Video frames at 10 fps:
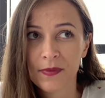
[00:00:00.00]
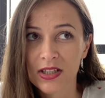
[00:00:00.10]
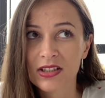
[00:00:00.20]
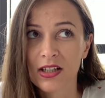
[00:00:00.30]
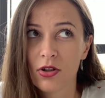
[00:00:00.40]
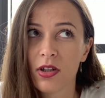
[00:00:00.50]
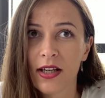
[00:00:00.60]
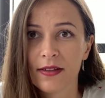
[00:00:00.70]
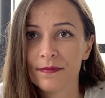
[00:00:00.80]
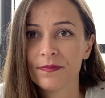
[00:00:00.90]
I was like,
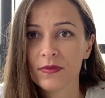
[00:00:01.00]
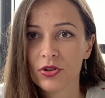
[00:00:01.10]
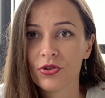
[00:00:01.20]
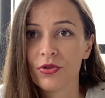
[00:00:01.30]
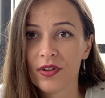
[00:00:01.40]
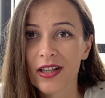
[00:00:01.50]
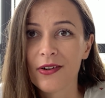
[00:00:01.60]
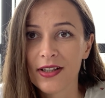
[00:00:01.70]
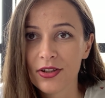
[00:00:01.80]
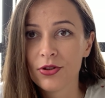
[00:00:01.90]
okay, so now
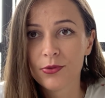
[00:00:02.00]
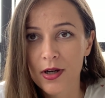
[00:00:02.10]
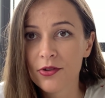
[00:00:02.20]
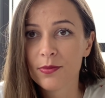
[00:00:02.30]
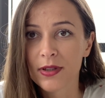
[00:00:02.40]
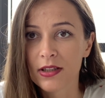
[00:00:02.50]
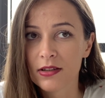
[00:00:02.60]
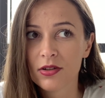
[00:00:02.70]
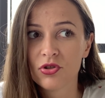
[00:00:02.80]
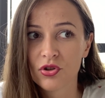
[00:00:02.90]
I need to automate
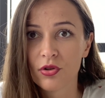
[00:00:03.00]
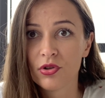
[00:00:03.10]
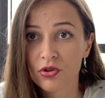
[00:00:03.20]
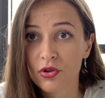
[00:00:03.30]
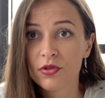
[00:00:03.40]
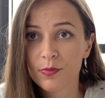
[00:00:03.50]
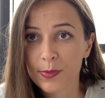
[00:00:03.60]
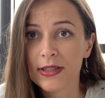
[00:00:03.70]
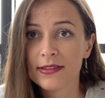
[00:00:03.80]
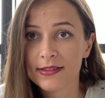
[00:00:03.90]
it so it all
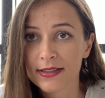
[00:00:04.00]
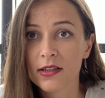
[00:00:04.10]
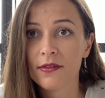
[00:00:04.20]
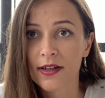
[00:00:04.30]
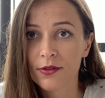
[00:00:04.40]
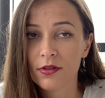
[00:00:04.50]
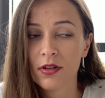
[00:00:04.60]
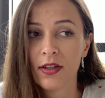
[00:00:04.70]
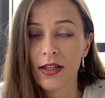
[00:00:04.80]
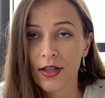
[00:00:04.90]
spins itself out
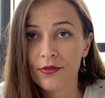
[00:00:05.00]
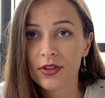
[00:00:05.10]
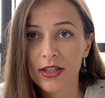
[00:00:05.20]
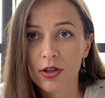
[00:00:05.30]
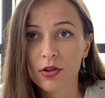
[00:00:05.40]
every day.